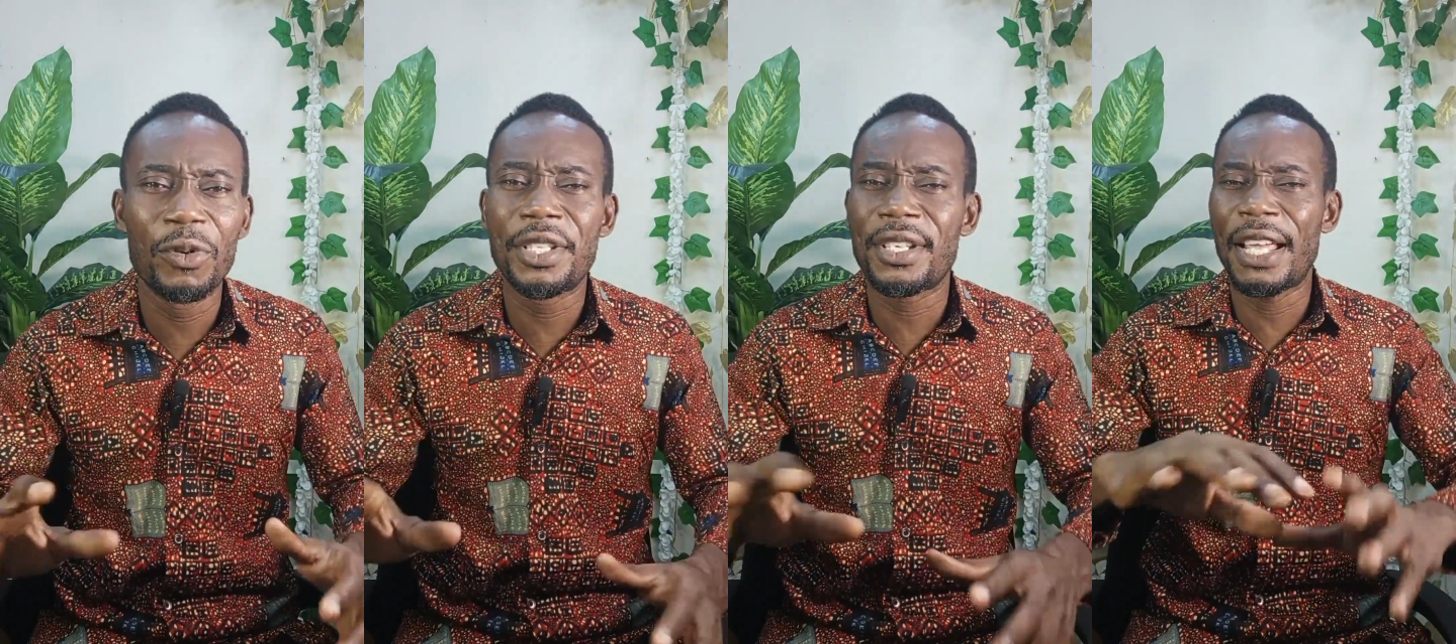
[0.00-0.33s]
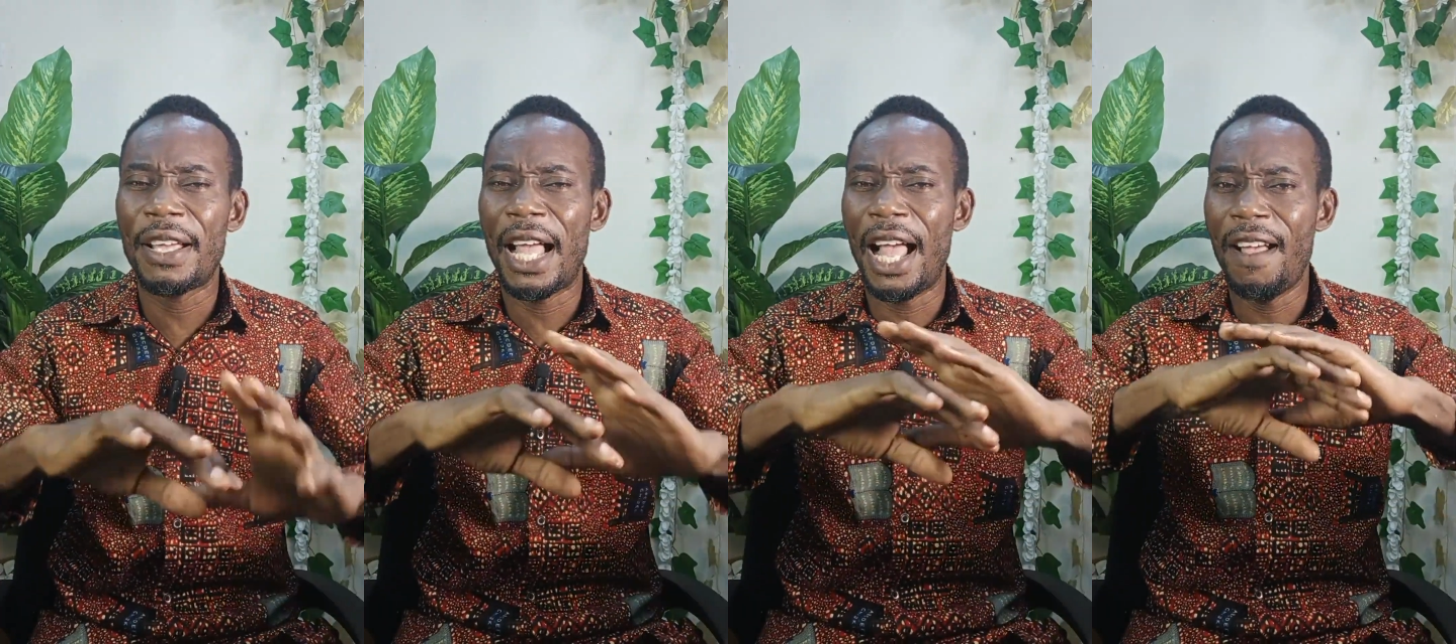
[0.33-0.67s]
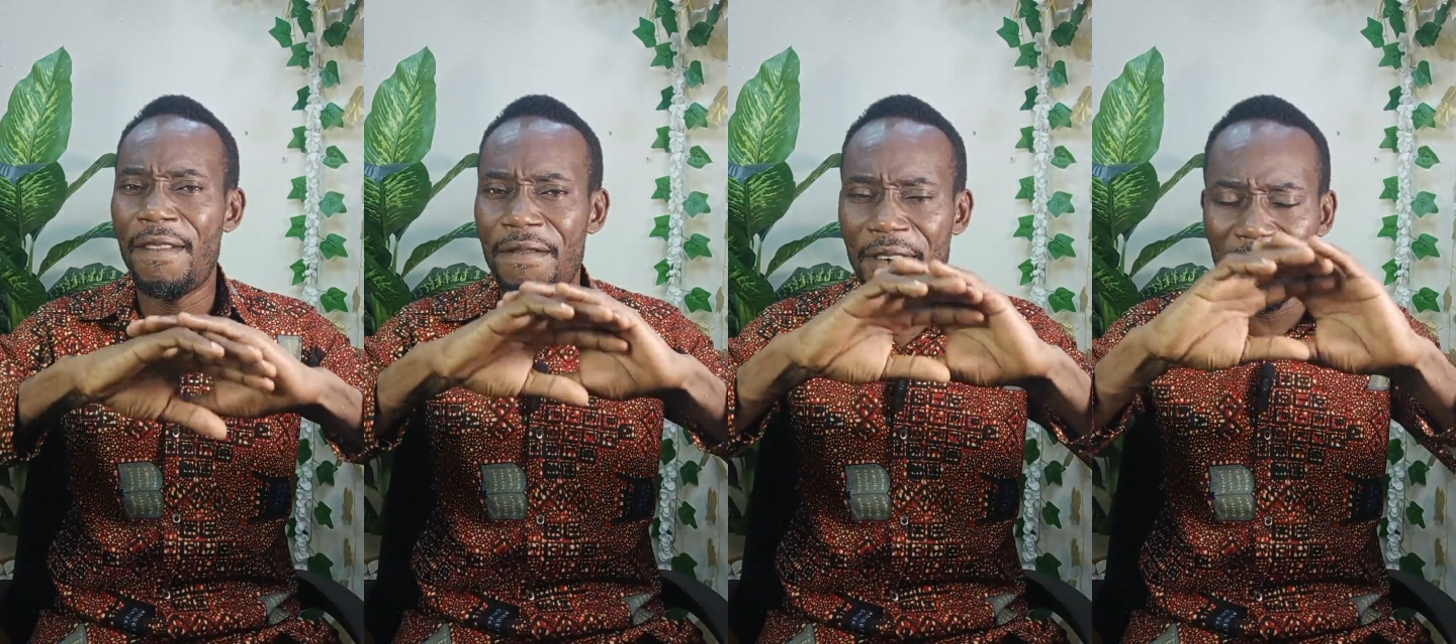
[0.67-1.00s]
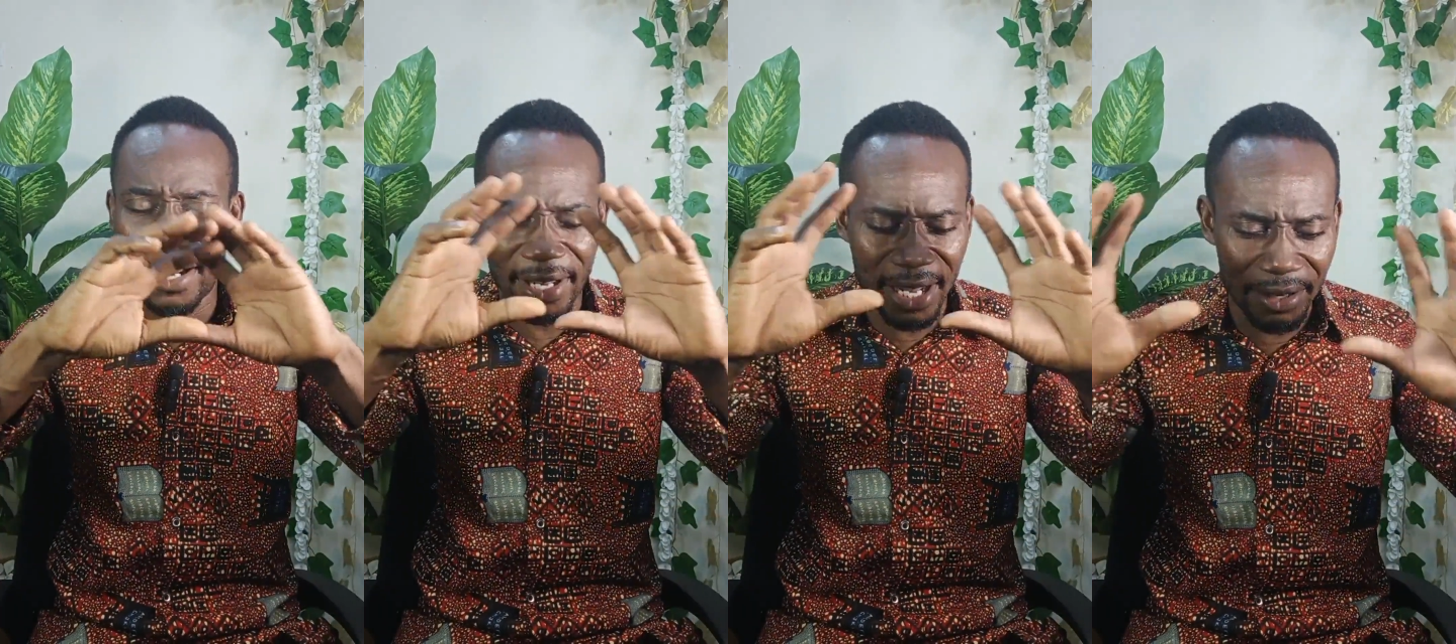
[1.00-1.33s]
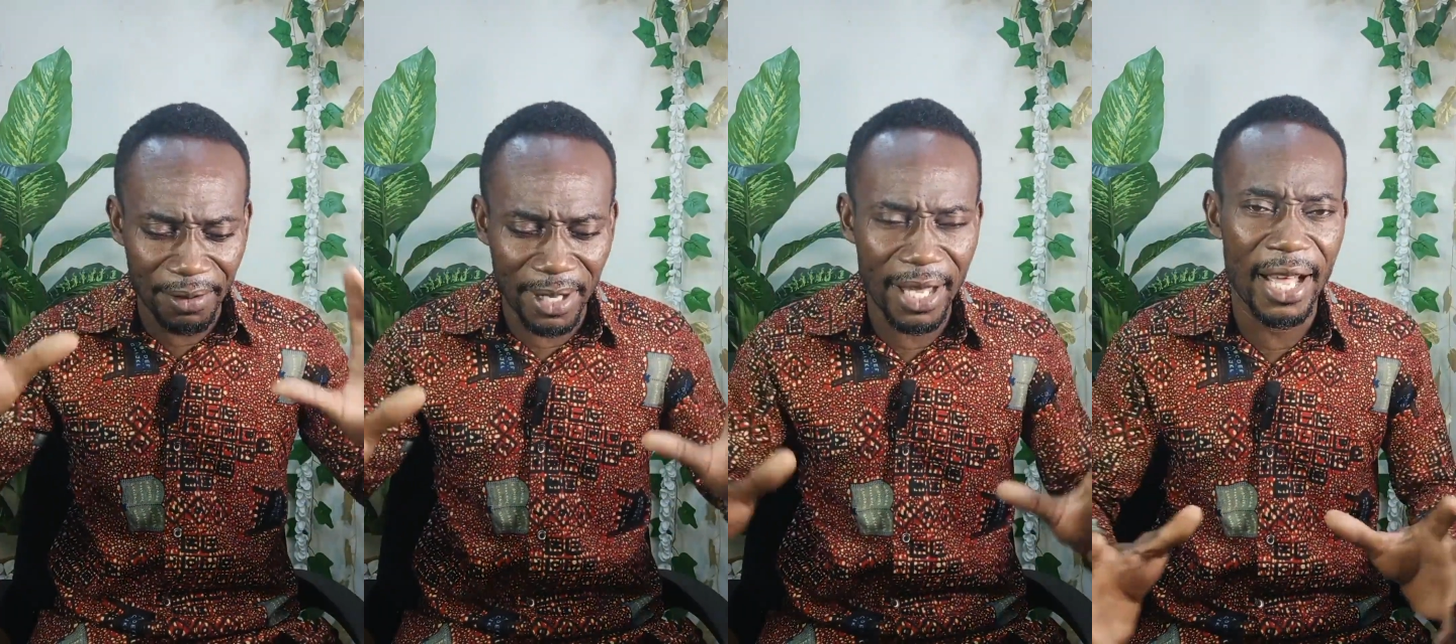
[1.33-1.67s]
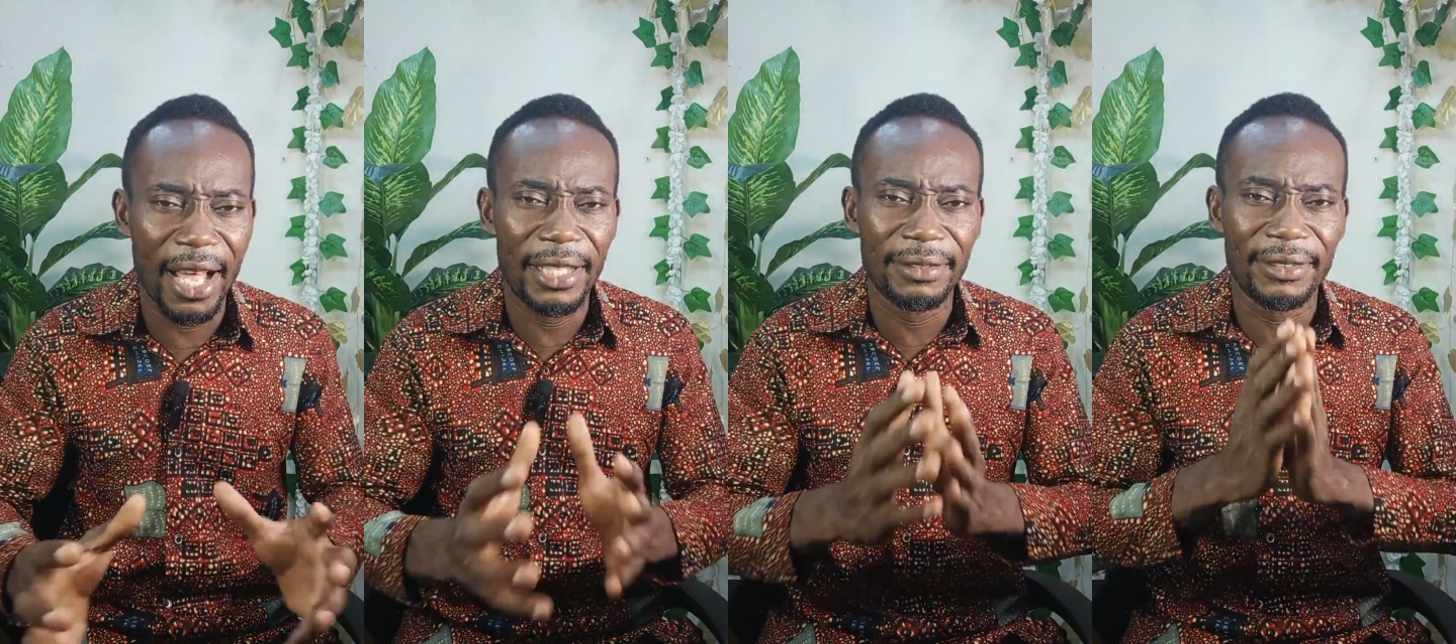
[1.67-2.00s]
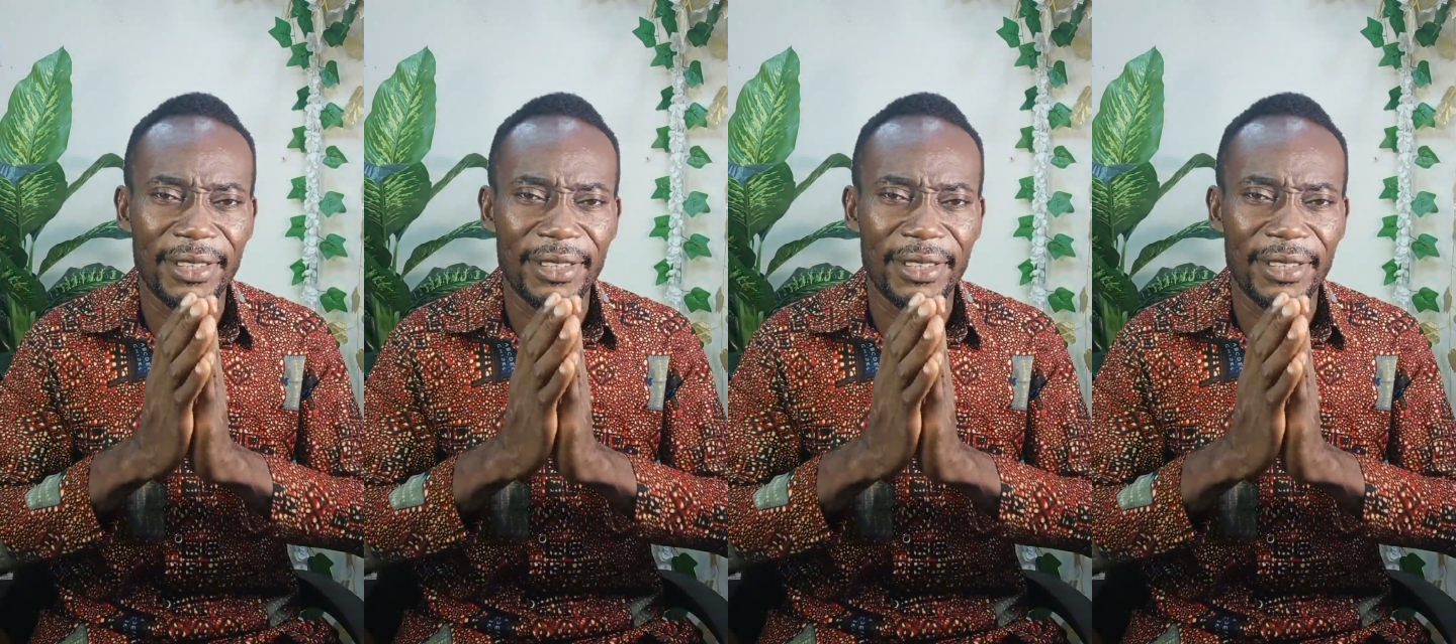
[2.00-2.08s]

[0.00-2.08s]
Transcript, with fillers: whichever career